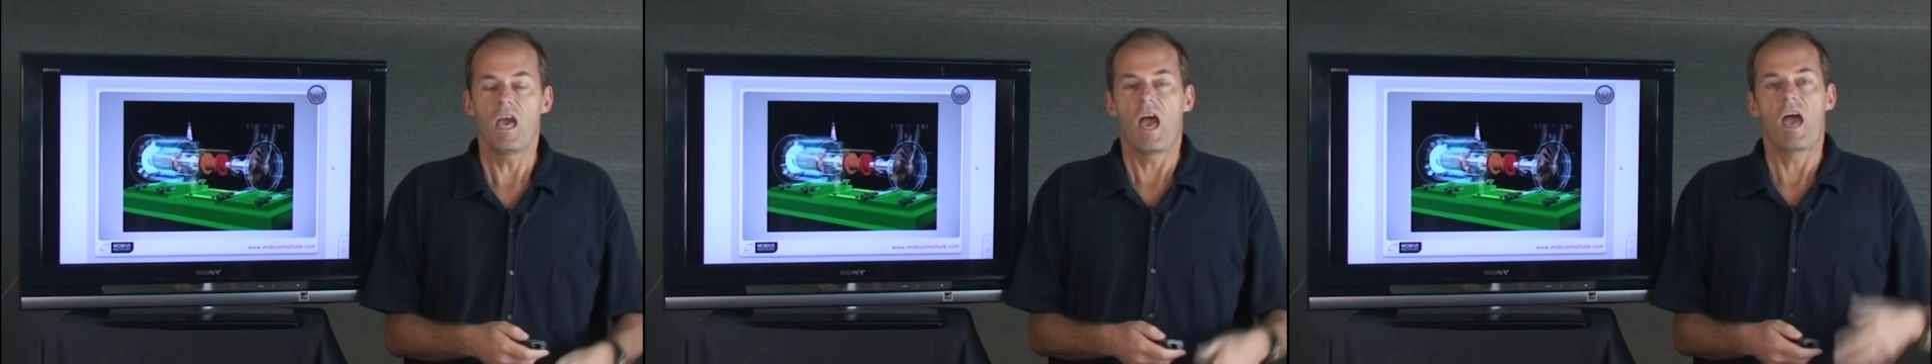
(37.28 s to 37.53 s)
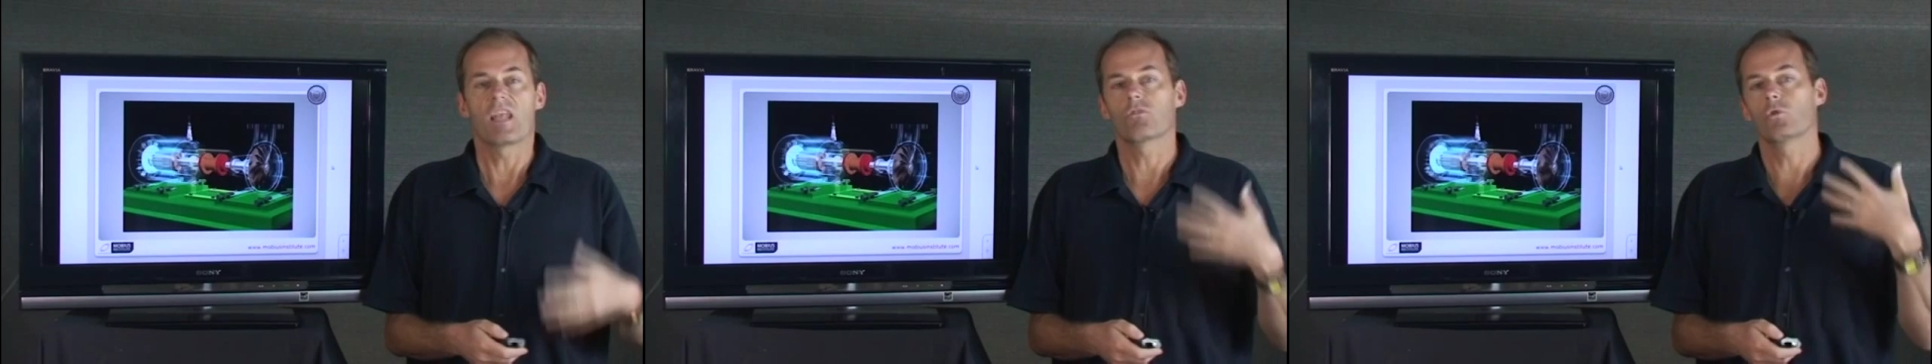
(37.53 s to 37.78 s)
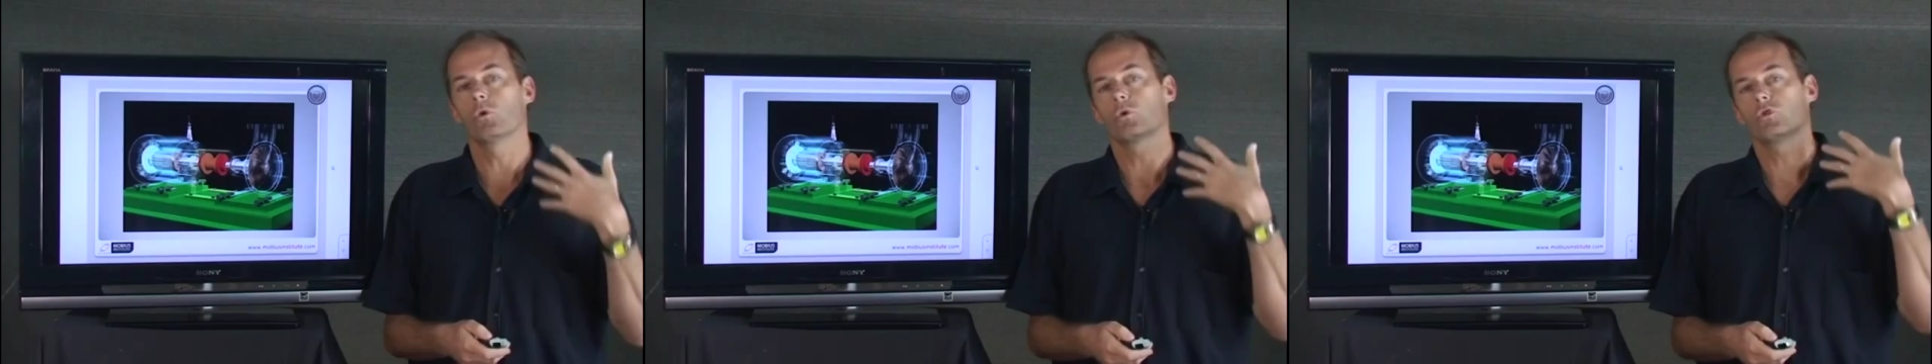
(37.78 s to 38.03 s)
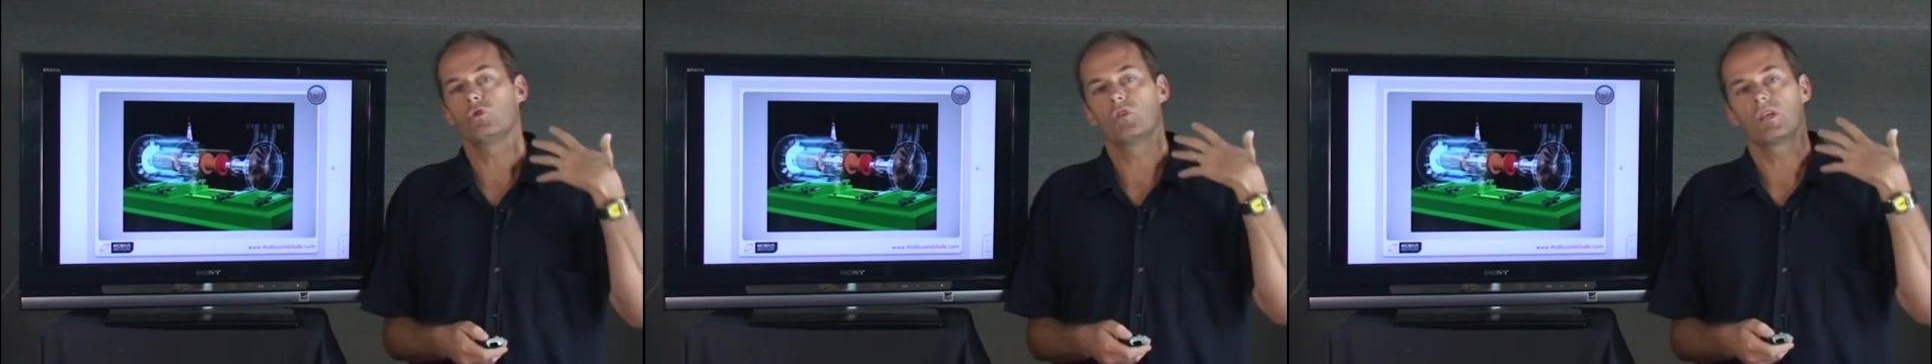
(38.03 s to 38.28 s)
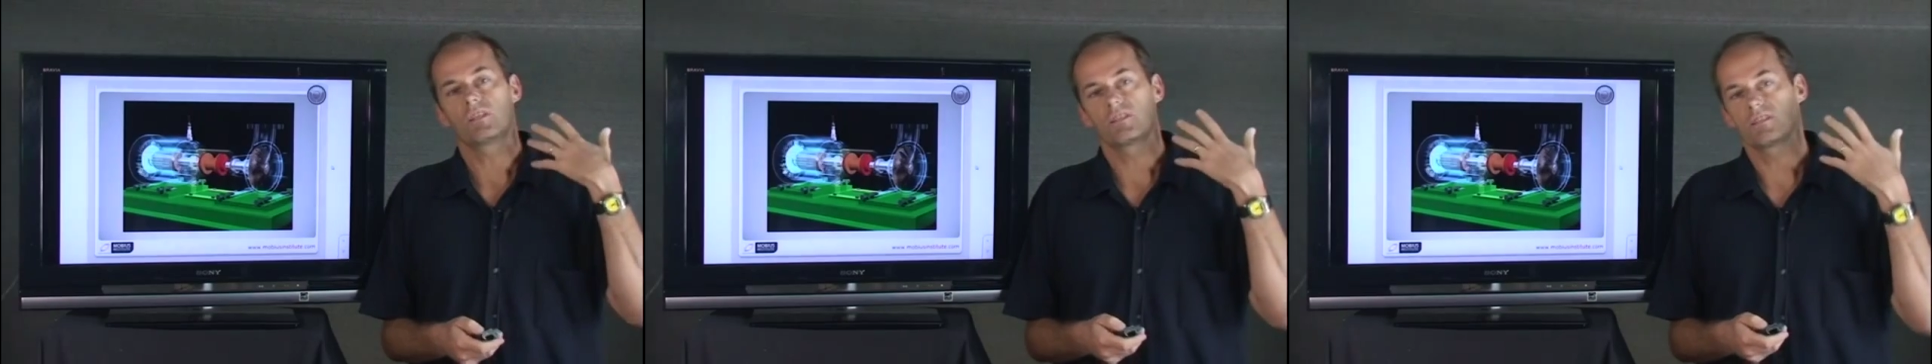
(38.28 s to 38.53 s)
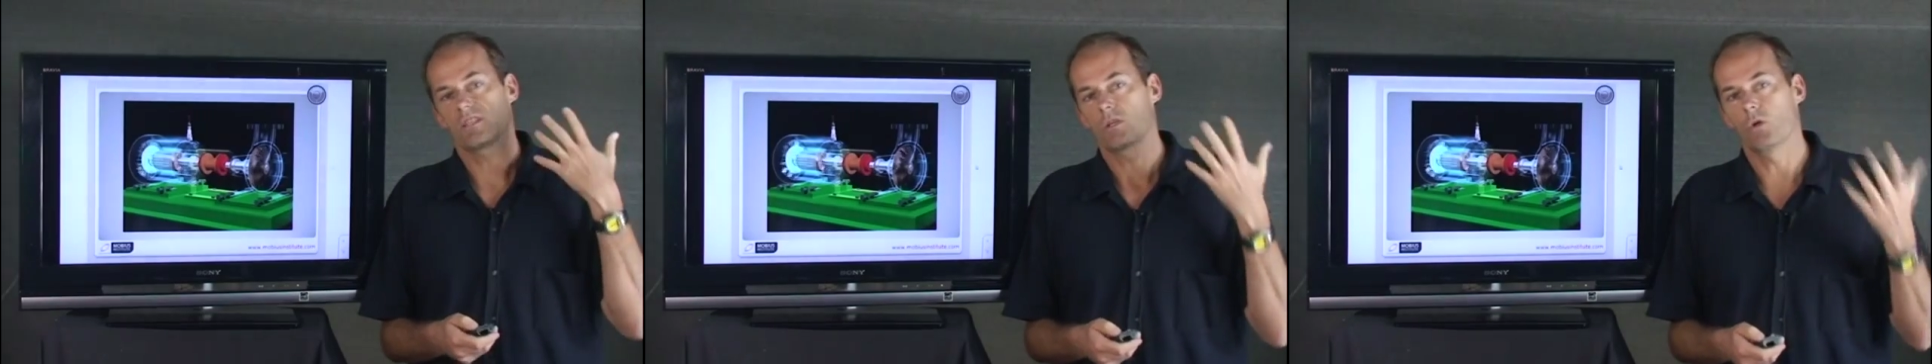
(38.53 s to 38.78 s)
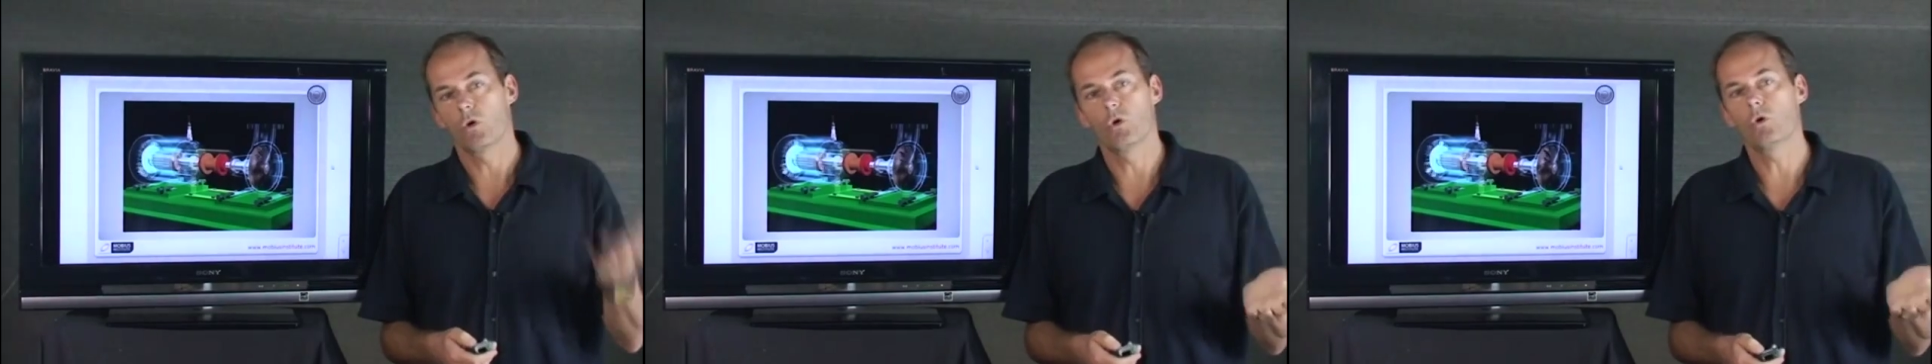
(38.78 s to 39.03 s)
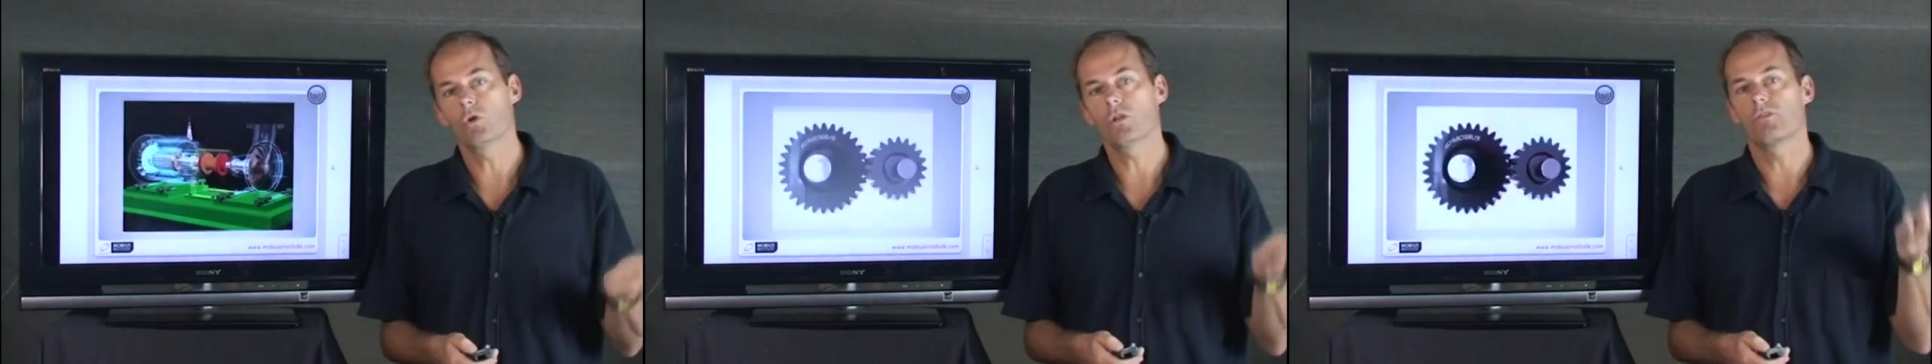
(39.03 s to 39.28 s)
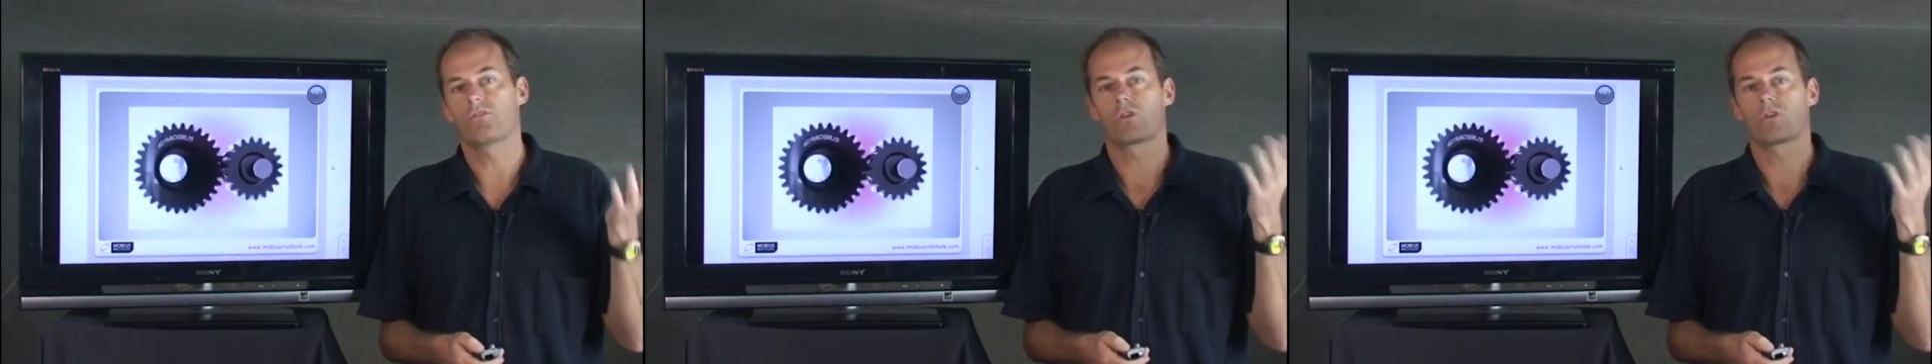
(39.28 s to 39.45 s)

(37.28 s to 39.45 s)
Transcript: And of course, you get to see all of